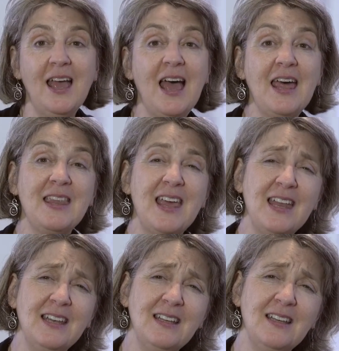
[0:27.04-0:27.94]
And
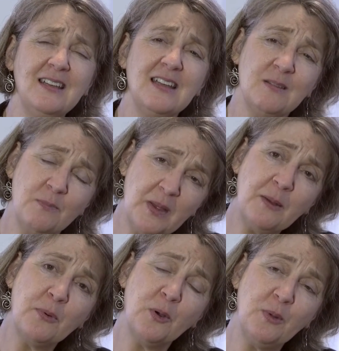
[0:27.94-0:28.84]
then there's a
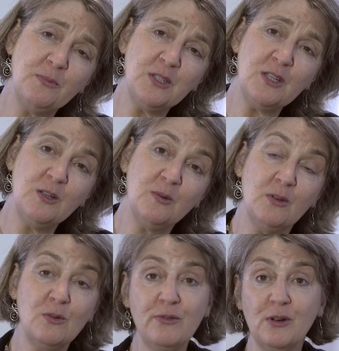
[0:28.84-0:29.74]
big problem too
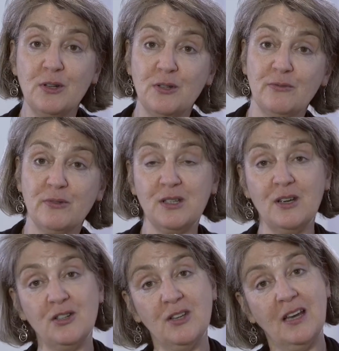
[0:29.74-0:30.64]
with an awful lot of
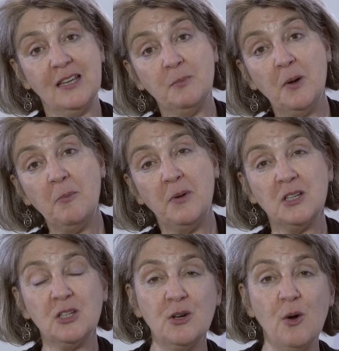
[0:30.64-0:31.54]
research that gets
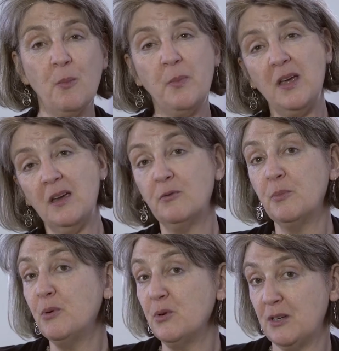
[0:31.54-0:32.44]
published not being
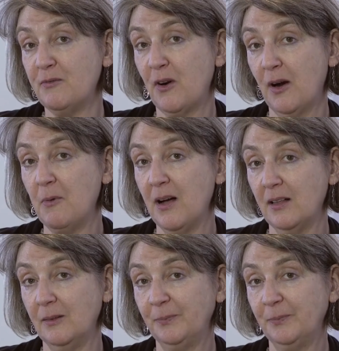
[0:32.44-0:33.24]
reported very well.